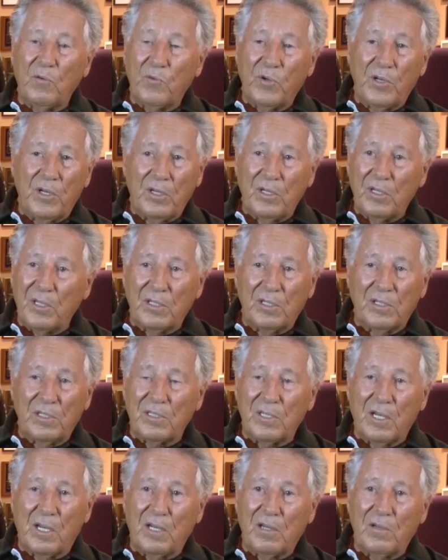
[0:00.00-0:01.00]
win another
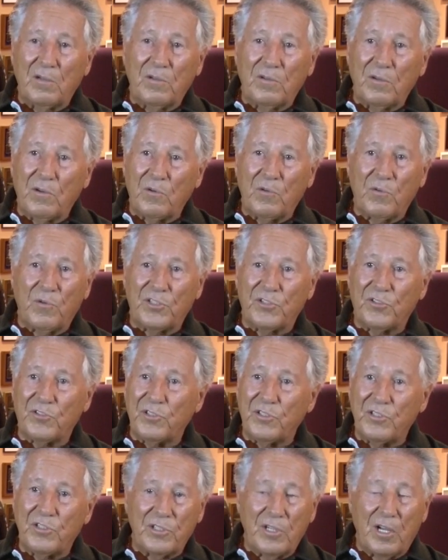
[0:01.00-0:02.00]
title. No
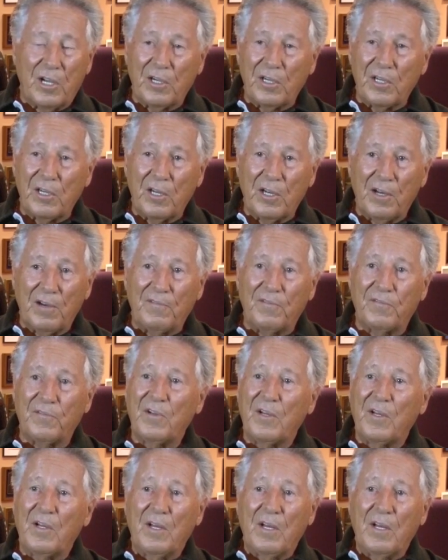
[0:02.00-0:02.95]
question, he's young enough.